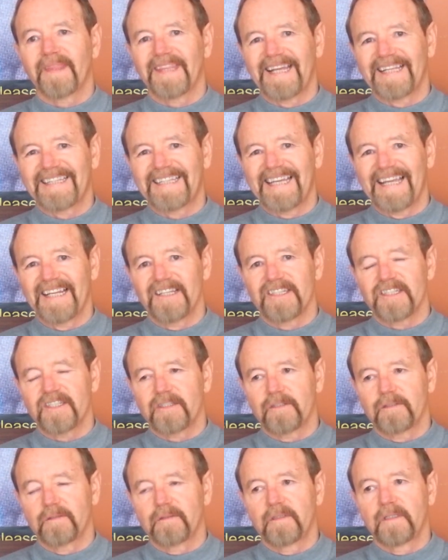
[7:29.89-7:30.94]
that tends
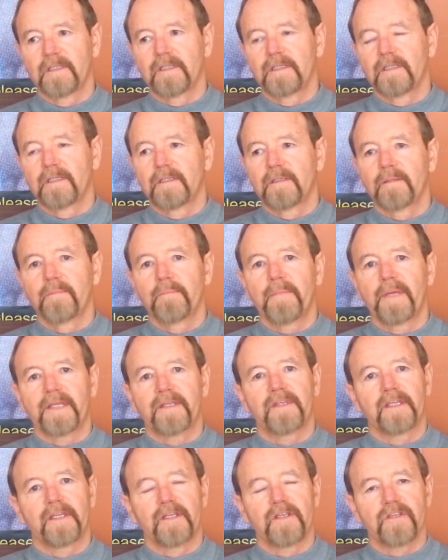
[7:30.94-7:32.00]
to
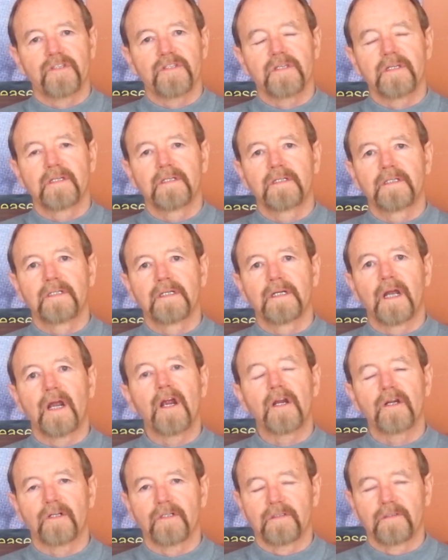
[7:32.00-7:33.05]
make things
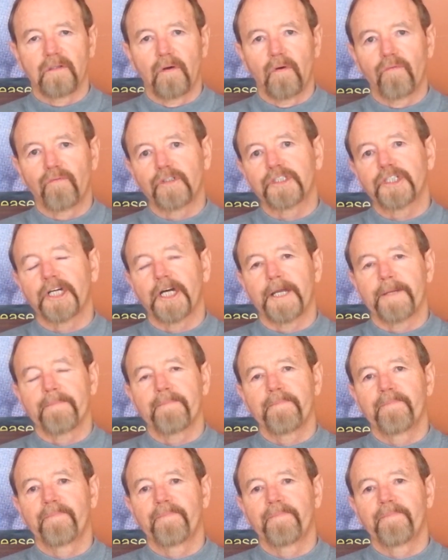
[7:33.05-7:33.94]
harder over time.